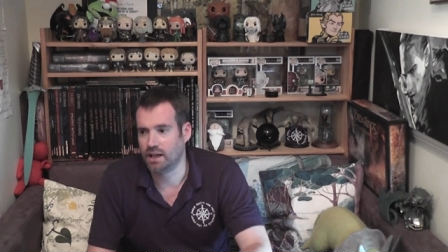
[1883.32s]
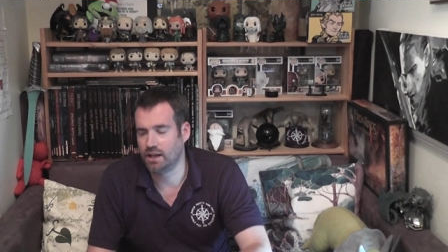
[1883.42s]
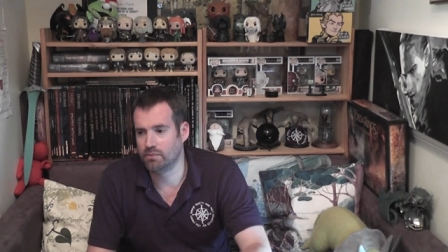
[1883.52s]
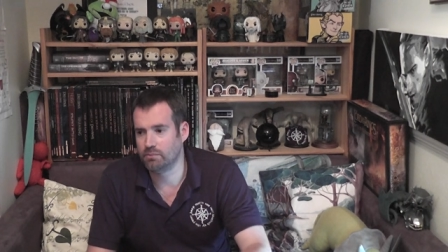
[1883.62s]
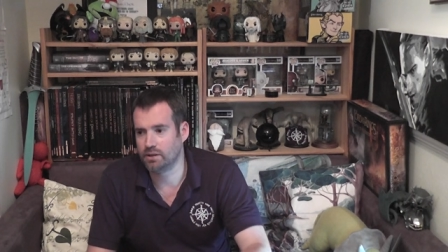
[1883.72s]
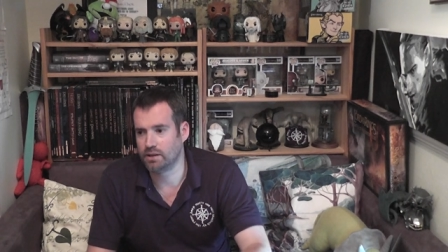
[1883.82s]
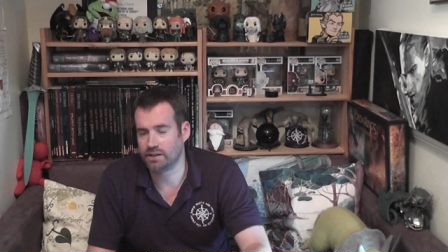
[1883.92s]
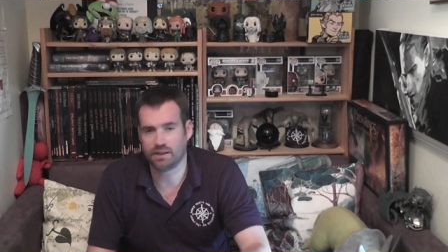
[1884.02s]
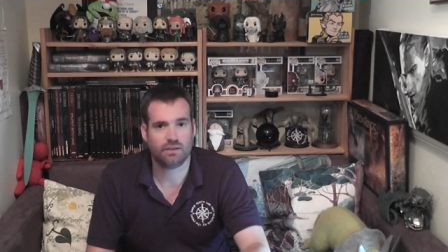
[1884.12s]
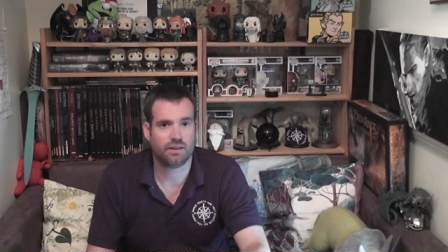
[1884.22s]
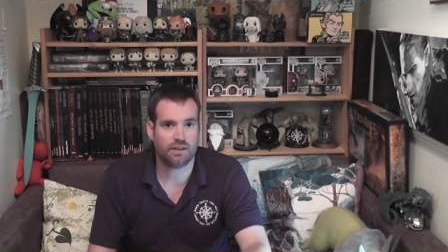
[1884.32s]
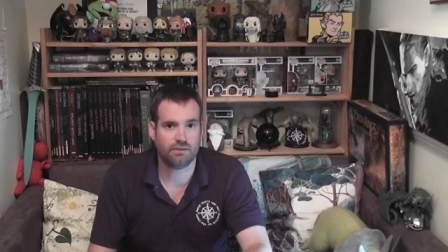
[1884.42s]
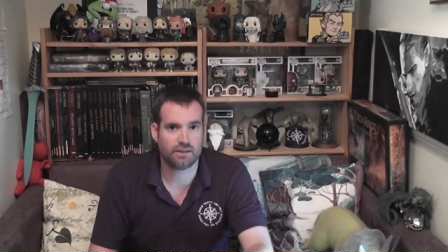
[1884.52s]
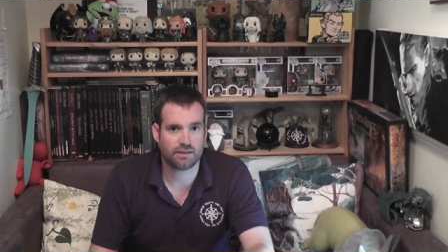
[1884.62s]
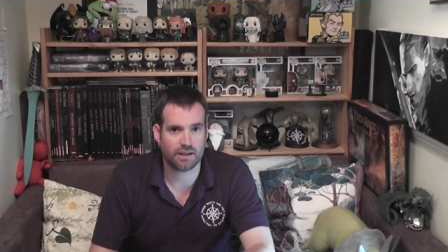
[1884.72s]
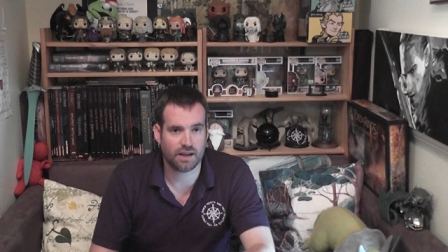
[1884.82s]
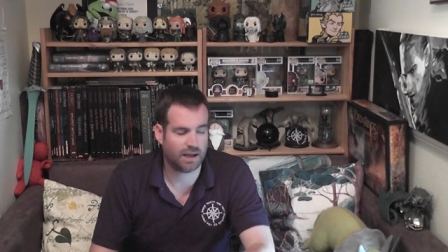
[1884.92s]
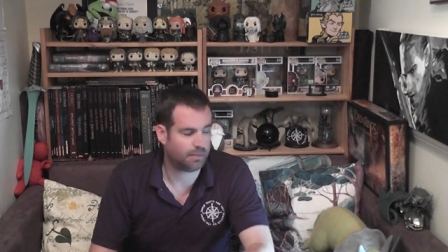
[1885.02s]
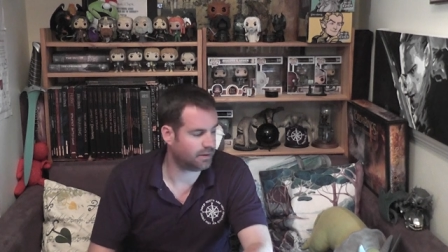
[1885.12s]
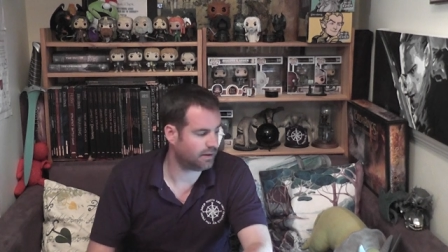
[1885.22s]
Um, I don't think the event's going to
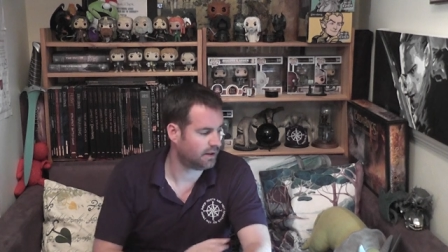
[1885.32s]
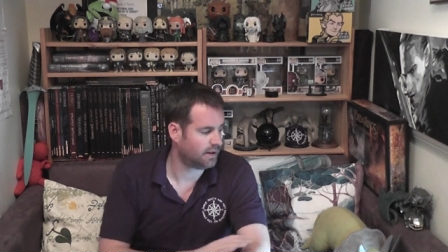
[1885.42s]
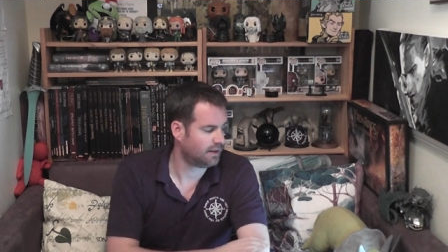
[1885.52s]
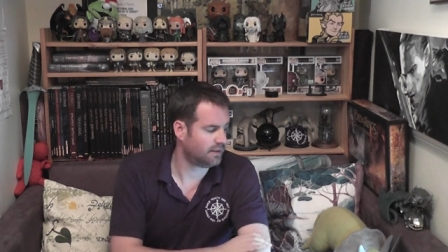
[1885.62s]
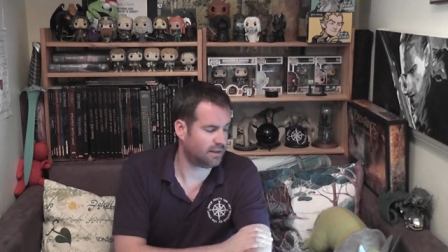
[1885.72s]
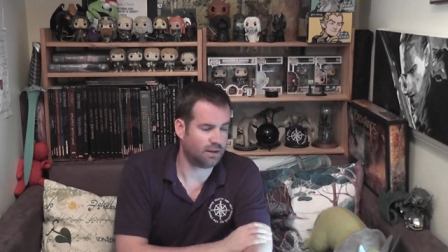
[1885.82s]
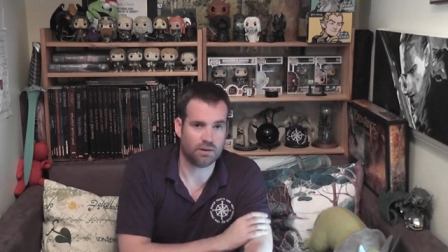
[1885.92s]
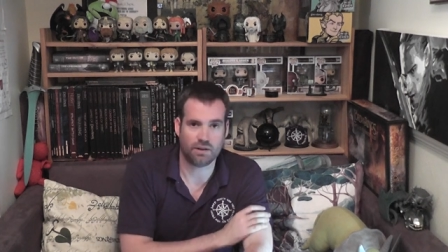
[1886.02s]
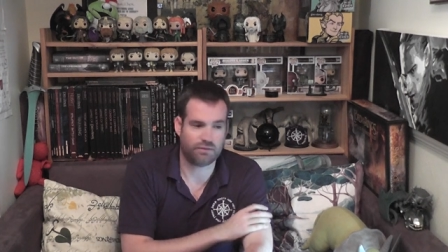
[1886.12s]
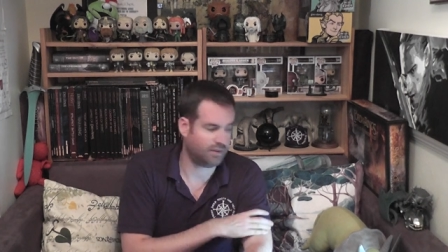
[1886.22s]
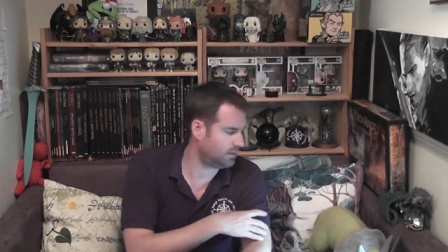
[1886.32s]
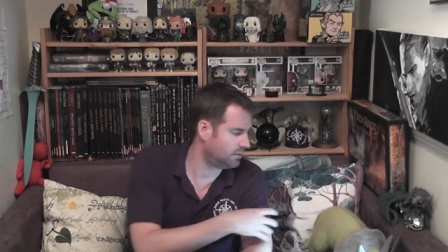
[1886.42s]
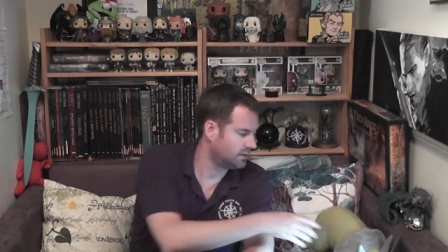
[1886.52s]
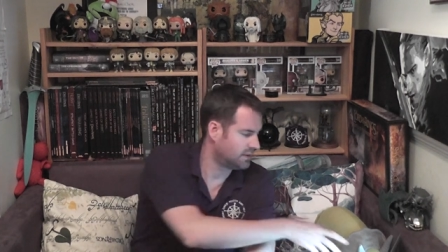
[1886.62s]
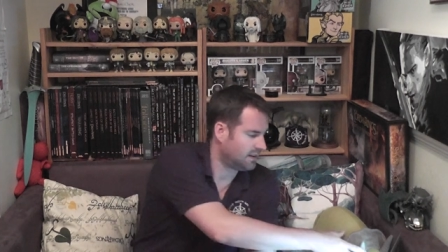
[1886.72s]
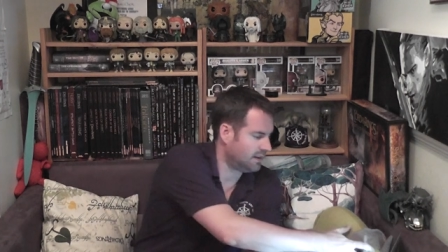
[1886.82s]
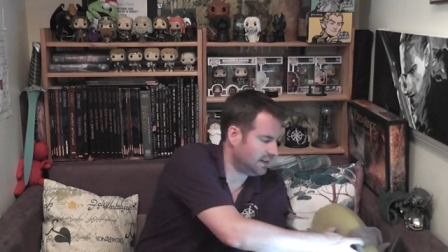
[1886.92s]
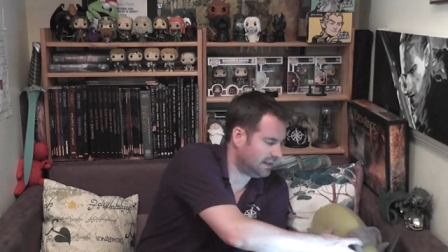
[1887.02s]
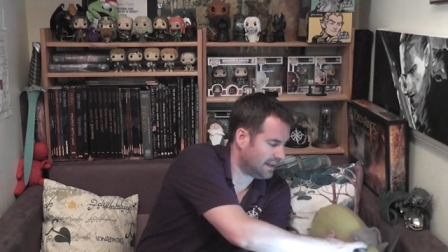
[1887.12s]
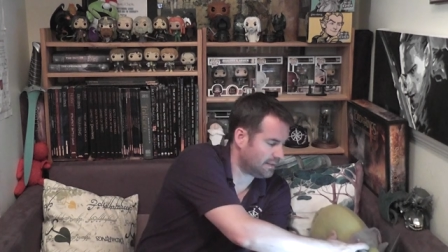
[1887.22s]
happen so I feel
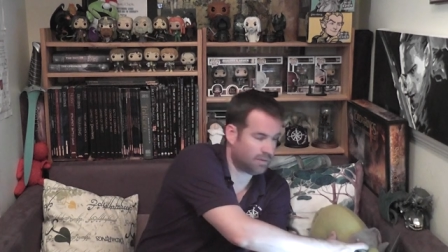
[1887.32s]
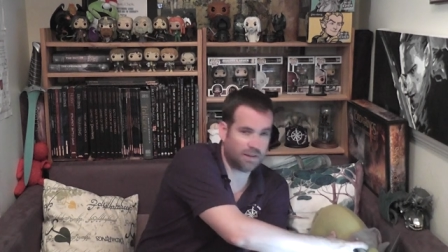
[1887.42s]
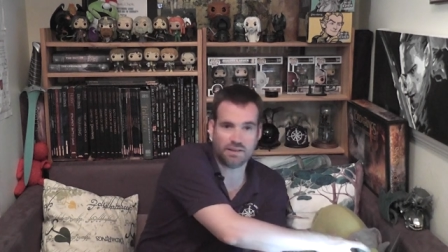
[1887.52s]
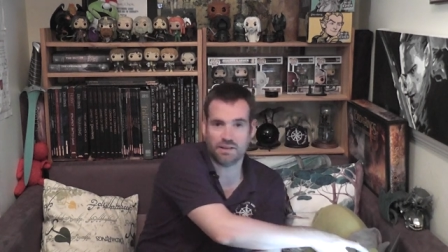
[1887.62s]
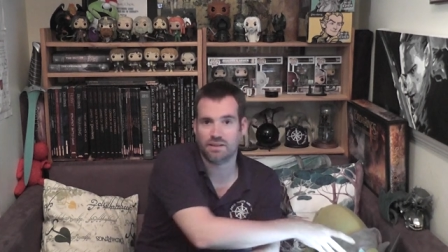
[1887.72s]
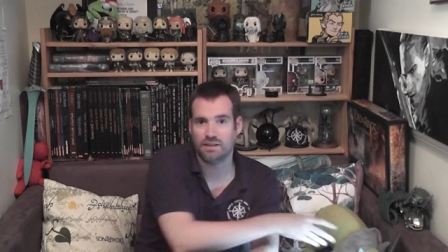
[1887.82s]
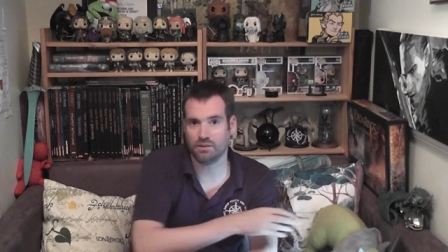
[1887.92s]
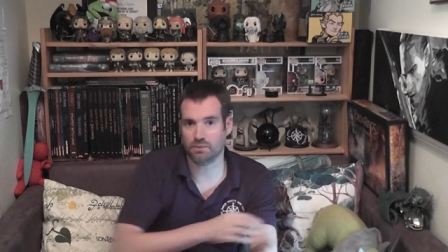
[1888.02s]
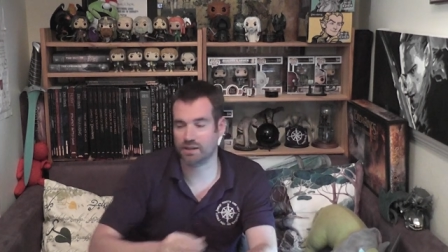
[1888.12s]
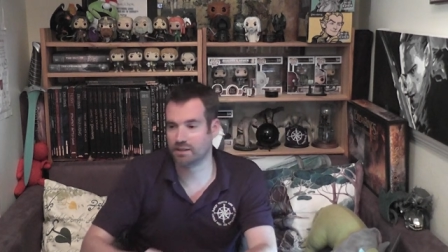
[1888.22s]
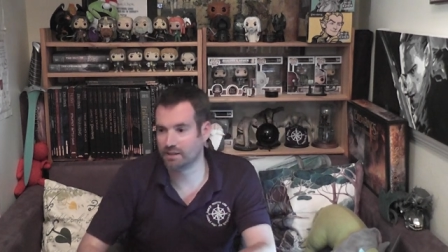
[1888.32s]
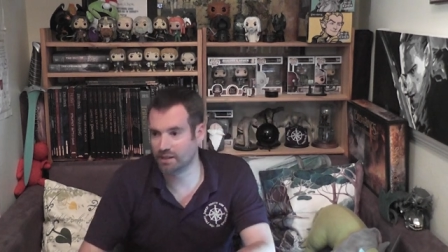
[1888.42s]
slightly less pressure in a way.